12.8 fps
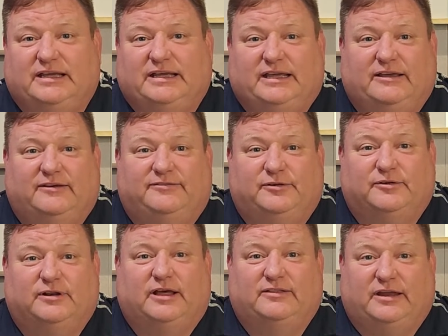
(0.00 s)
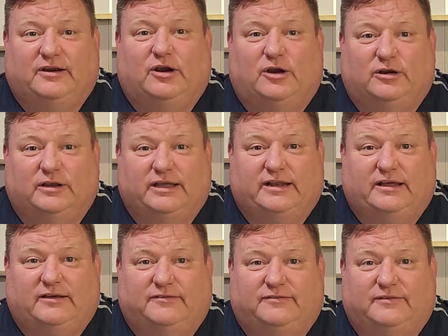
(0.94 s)
if you're not there early
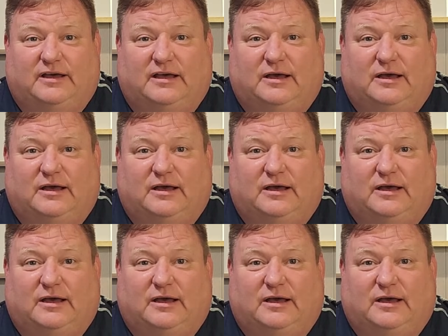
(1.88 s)
enough,